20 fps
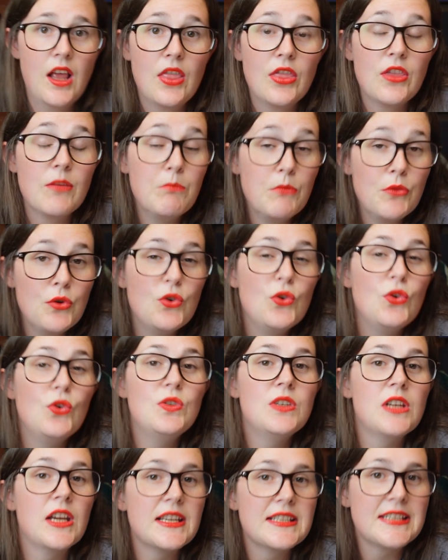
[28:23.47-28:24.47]

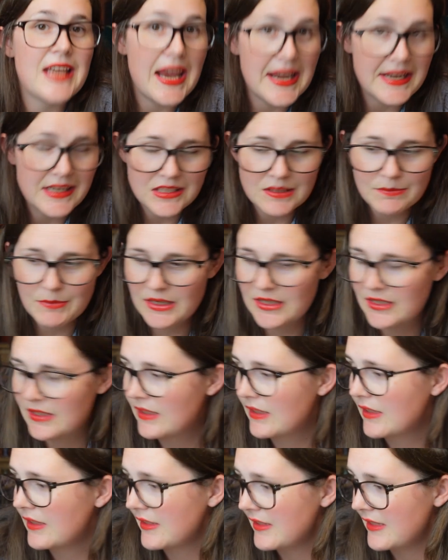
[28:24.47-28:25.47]
mood takes me.
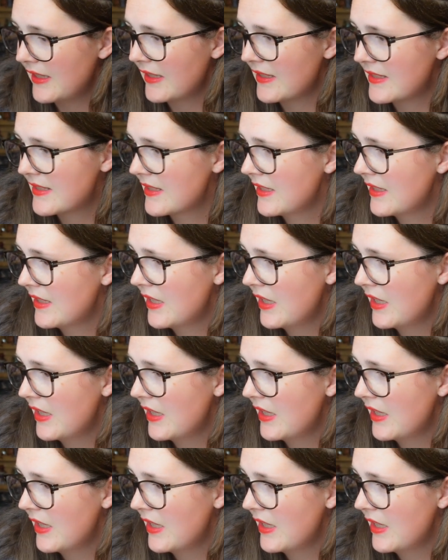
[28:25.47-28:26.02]
Yes.